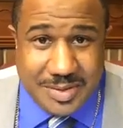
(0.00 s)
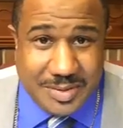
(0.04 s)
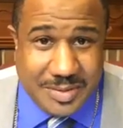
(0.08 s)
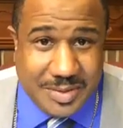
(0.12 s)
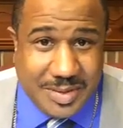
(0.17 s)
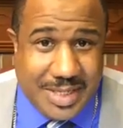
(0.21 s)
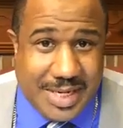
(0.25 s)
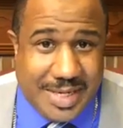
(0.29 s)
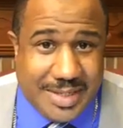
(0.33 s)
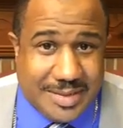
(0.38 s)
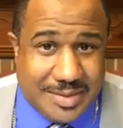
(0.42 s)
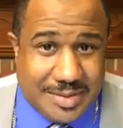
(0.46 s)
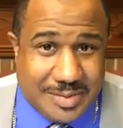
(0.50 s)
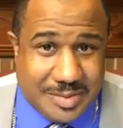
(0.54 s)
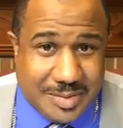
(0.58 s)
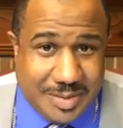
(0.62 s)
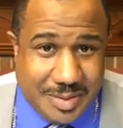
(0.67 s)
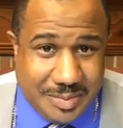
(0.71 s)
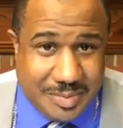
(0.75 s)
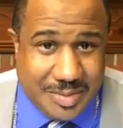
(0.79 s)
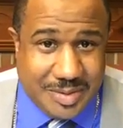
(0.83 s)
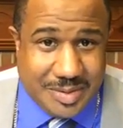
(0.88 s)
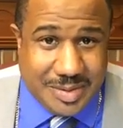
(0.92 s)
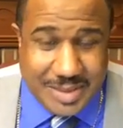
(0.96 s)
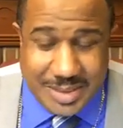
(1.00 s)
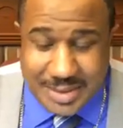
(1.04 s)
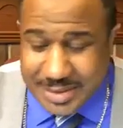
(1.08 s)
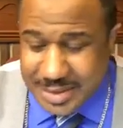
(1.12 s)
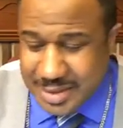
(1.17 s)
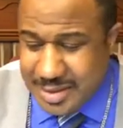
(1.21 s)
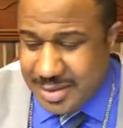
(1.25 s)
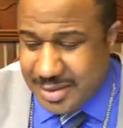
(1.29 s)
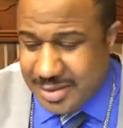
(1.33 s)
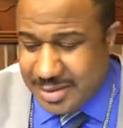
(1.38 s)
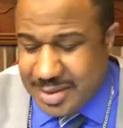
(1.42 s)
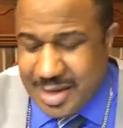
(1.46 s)
do it like the scripture says.
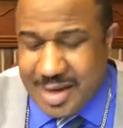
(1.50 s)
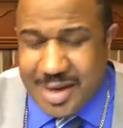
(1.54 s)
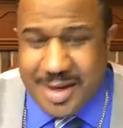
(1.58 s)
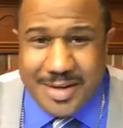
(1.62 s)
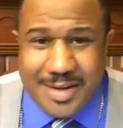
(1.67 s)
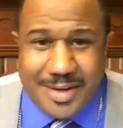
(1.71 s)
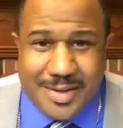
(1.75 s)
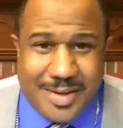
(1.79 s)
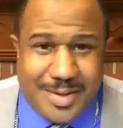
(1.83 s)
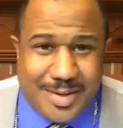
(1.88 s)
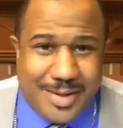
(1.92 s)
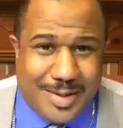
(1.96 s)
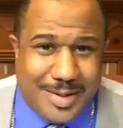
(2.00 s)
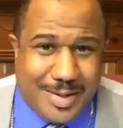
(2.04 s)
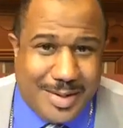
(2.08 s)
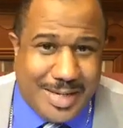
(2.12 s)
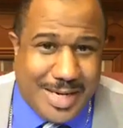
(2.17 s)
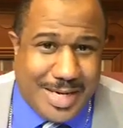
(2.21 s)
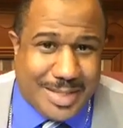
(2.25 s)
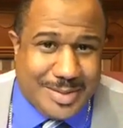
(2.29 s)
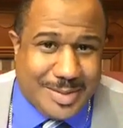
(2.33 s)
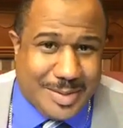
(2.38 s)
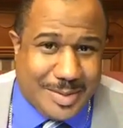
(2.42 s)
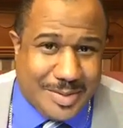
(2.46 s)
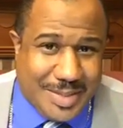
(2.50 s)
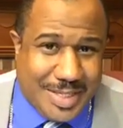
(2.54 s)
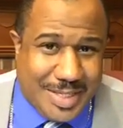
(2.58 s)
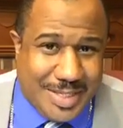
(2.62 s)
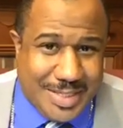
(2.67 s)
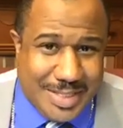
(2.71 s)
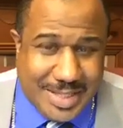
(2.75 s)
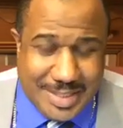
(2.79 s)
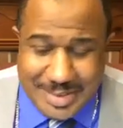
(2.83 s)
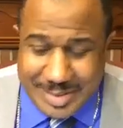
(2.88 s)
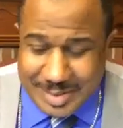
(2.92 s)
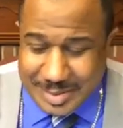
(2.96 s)
No, no, no, no, no. That's okay.
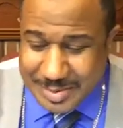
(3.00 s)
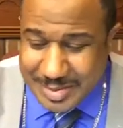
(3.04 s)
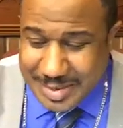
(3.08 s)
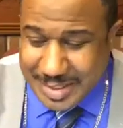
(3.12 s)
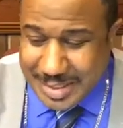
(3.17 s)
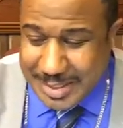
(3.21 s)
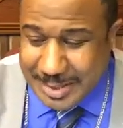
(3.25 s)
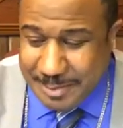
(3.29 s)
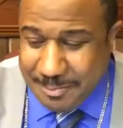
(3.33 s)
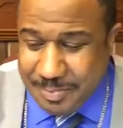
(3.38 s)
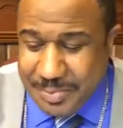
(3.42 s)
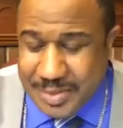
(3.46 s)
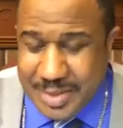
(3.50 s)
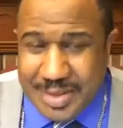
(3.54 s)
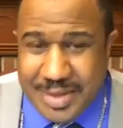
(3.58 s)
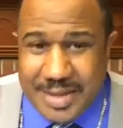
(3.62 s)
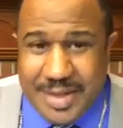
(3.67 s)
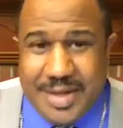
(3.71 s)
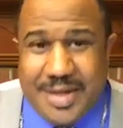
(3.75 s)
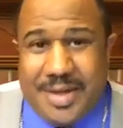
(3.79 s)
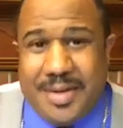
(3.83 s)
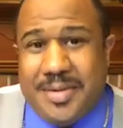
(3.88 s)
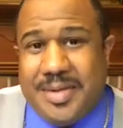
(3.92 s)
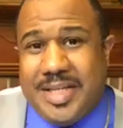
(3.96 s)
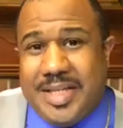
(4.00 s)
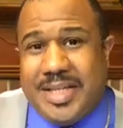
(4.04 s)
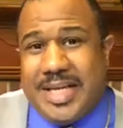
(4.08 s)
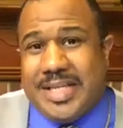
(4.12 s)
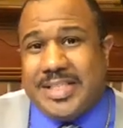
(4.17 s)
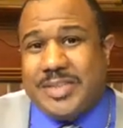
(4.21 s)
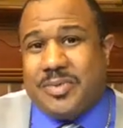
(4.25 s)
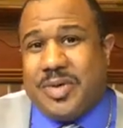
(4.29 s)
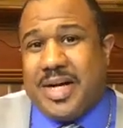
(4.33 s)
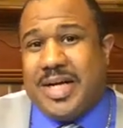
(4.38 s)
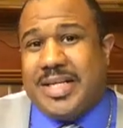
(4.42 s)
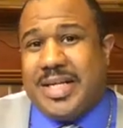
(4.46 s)
That's okay. Uh, and
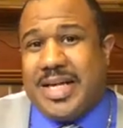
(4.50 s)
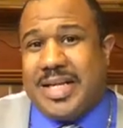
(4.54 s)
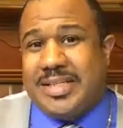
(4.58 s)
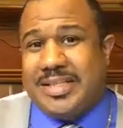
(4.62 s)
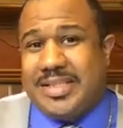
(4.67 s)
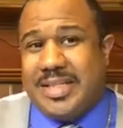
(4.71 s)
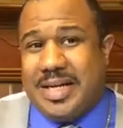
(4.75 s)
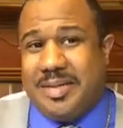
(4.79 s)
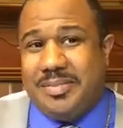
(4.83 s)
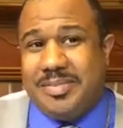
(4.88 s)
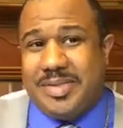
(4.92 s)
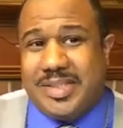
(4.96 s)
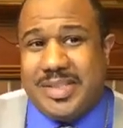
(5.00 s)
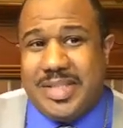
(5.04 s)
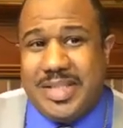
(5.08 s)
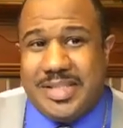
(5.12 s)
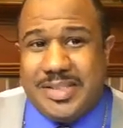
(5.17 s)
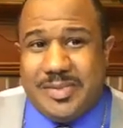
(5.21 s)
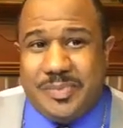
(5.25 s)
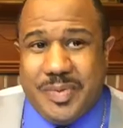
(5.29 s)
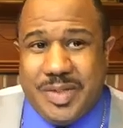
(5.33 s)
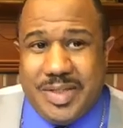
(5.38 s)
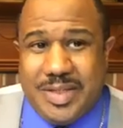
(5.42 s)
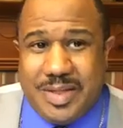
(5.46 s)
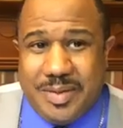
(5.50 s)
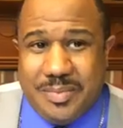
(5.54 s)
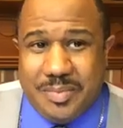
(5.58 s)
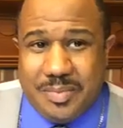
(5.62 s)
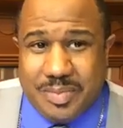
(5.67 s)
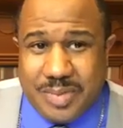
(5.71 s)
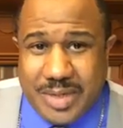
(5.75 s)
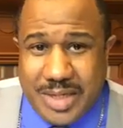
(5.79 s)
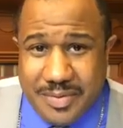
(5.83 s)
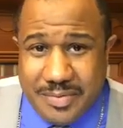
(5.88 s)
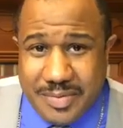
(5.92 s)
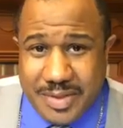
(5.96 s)
that's why a lot of times things become
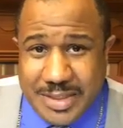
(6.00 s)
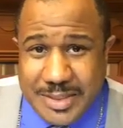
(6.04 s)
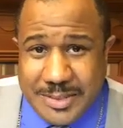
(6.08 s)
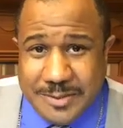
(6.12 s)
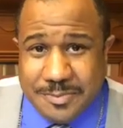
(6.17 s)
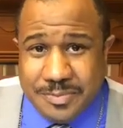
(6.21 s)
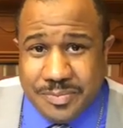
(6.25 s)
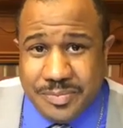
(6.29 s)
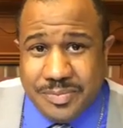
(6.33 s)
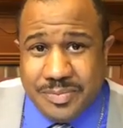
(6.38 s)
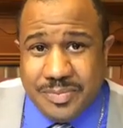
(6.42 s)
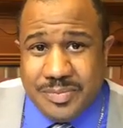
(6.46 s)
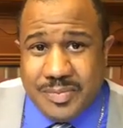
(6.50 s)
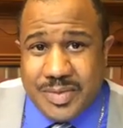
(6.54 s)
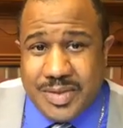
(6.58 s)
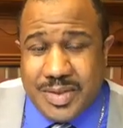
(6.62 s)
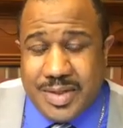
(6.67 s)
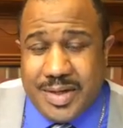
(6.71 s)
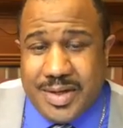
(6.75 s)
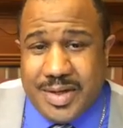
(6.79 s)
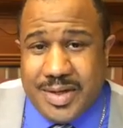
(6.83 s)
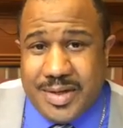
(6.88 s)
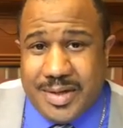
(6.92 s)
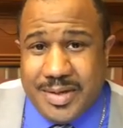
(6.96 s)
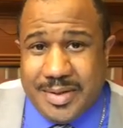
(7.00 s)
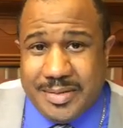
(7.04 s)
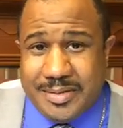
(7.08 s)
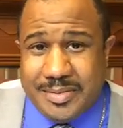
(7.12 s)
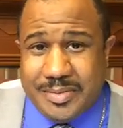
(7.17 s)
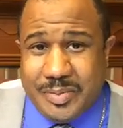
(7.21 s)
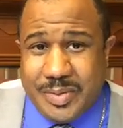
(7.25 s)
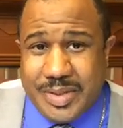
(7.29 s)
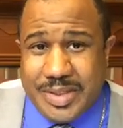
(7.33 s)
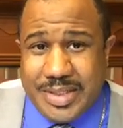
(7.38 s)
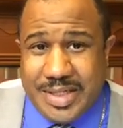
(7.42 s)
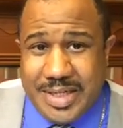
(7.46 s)
prevalent uh,
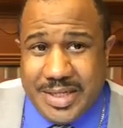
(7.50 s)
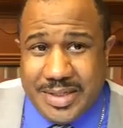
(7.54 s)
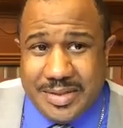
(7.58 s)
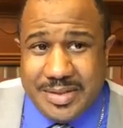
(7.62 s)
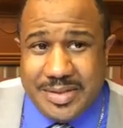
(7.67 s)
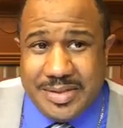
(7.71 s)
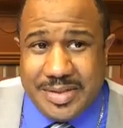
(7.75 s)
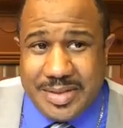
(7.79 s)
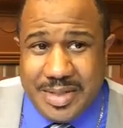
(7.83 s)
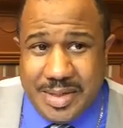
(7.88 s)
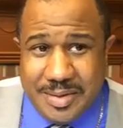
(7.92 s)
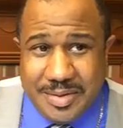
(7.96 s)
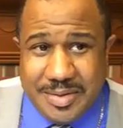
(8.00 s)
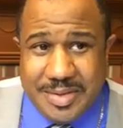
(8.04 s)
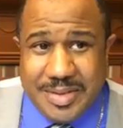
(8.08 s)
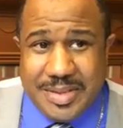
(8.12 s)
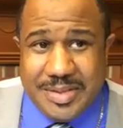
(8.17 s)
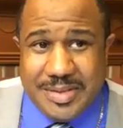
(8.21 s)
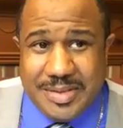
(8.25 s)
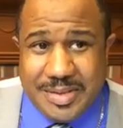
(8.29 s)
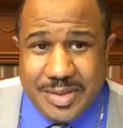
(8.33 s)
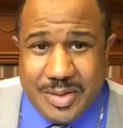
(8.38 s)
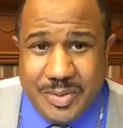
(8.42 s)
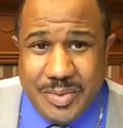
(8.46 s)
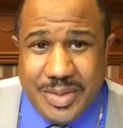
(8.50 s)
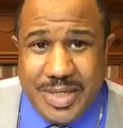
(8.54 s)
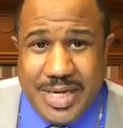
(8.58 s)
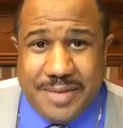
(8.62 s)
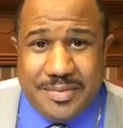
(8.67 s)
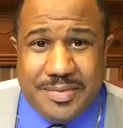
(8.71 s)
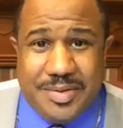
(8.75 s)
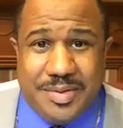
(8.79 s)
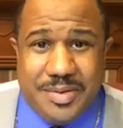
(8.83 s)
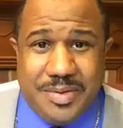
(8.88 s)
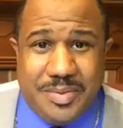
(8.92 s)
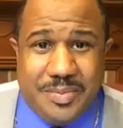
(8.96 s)
within the church. And so we
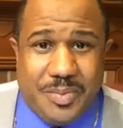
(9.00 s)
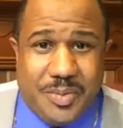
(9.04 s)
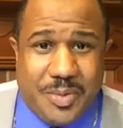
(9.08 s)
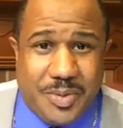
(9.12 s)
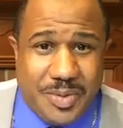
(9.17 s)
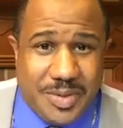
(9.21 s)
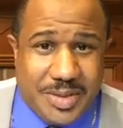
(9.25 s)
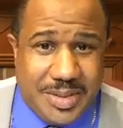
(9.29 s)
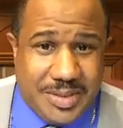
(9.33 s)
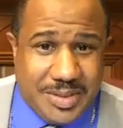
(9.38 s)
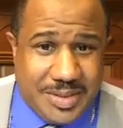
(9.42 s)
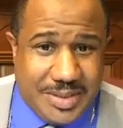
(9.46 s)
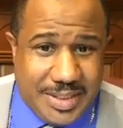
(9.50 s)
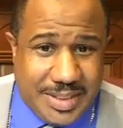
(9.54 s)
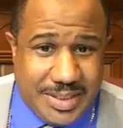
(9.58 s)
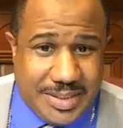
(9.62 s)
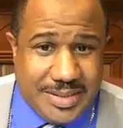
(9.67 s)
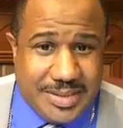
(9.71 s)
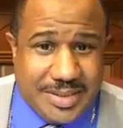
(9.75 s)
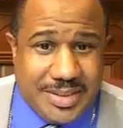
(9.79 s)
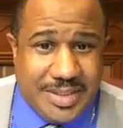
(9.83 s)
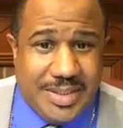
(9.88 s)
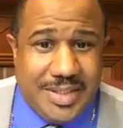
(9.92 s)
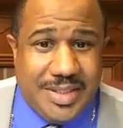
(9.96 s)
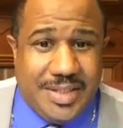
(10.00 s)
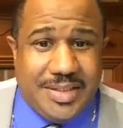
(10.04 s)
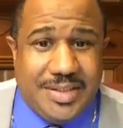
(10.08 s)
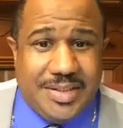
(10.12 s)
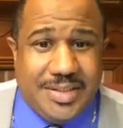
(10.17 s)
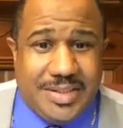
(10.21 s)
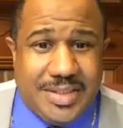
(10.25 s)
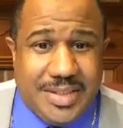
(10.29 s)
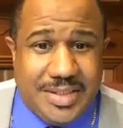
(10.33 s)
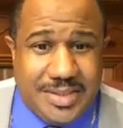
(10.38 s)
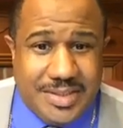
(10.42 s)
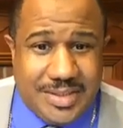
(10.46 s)
have to do more than just
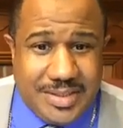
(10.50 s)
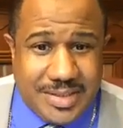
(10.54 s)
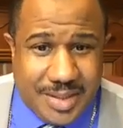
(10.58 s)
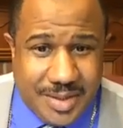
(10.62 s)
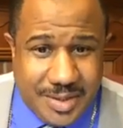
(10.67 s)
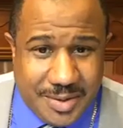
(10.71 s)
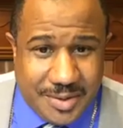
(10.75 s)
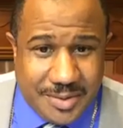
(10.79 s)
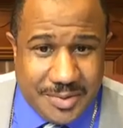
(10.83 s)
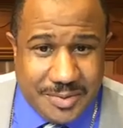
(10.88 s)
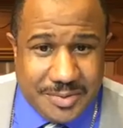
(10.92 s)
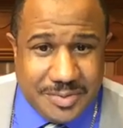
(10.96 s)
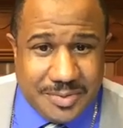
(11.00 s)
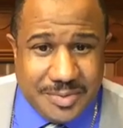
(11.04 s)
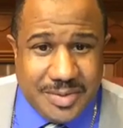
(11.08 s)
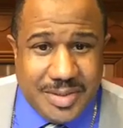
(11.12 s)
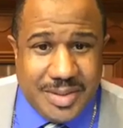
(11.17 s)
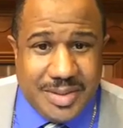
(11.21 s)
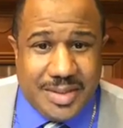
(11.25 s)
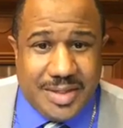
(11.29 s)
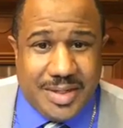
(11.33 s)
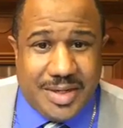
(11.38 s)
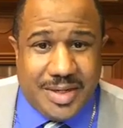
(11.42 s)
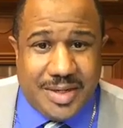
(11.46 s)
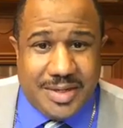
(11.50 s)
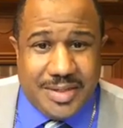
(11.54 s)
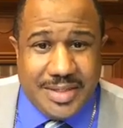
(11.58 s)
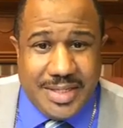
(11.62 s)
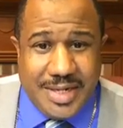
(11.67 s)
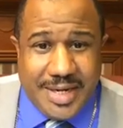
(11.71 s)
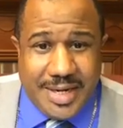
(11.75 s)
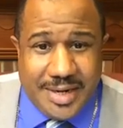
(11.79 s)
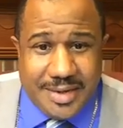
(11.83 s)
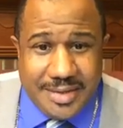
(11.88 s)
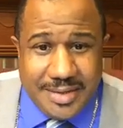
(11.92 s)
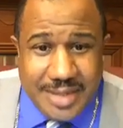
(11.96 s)
discern. Uh,
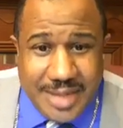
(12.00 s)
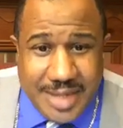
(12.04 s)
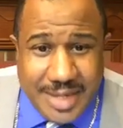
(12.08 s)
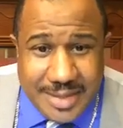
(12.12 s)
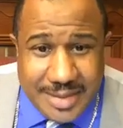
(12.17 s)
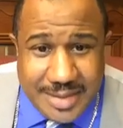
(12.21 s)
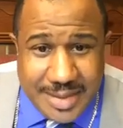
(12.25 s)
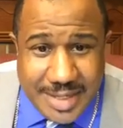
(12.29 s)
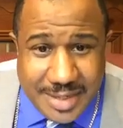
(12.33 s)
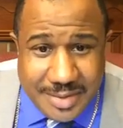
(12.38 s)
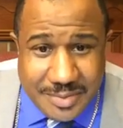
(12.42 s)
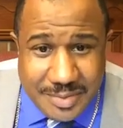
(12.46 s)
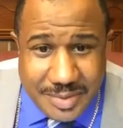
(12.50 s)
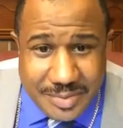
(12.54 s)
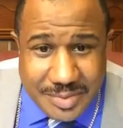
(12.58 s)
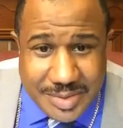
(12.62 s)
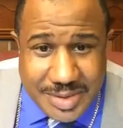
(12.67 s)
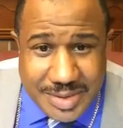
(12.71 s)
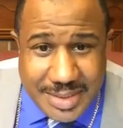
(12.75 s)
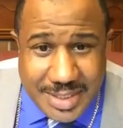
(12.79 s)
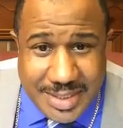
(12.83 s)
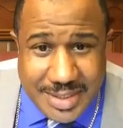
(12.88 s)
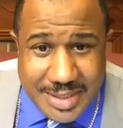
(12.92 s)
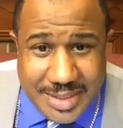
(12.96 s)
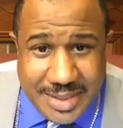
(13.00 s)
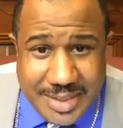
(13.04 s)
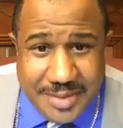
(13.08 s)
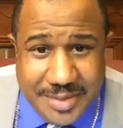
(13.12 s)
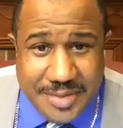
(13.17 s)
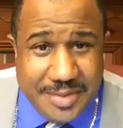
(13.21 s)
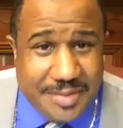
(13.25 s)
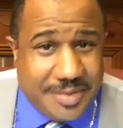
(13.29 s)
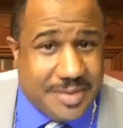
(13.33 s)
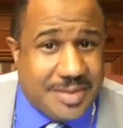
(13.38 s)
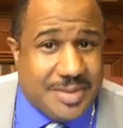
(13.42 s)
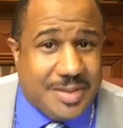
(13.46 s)
yeah, like like what was stated here,
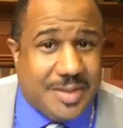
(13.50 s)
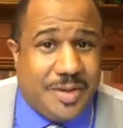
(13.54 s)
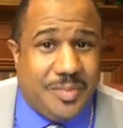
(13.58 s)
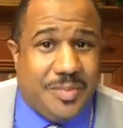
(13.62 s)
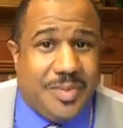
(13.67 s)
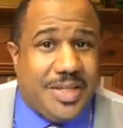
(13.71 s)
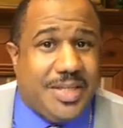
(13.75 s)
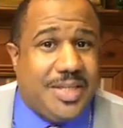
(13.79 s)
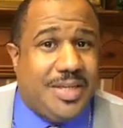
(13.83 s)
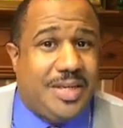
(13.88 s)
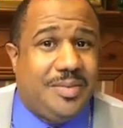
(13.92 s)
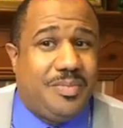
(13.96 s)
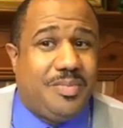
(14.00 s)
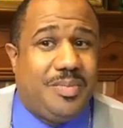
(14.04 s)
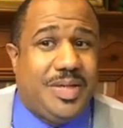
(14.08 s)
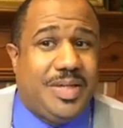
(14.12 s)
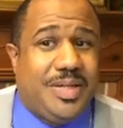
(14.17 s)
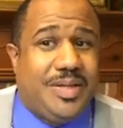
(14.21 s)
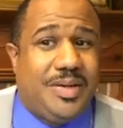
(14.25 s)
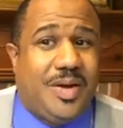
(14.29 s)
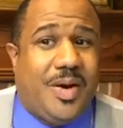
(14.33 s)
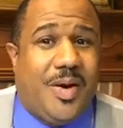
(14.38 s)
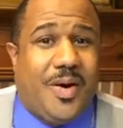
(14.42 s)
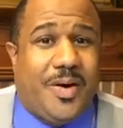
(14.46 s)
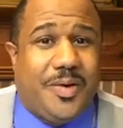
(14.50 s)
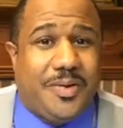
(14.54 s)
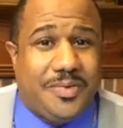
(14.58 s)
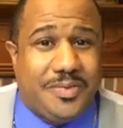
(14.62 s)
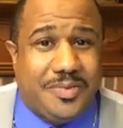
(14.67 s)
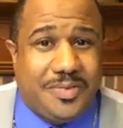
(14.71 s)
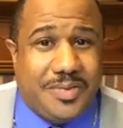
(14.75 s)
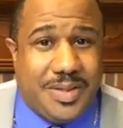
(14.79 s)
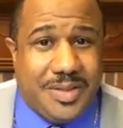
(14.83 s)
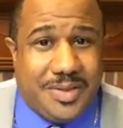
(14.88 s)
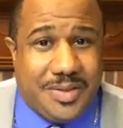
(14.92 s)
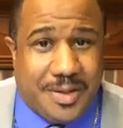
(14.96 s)
your discernment can be off.
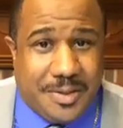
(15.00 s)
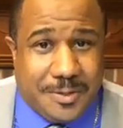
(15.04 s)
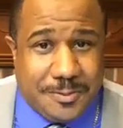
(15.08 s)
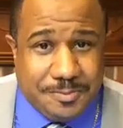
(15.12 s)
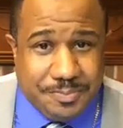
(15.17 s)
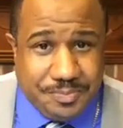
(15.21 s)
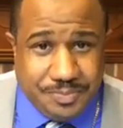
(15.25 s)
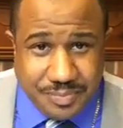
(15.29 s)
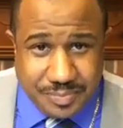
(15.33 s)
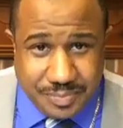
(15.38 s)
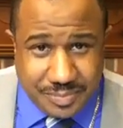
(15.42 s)
You know,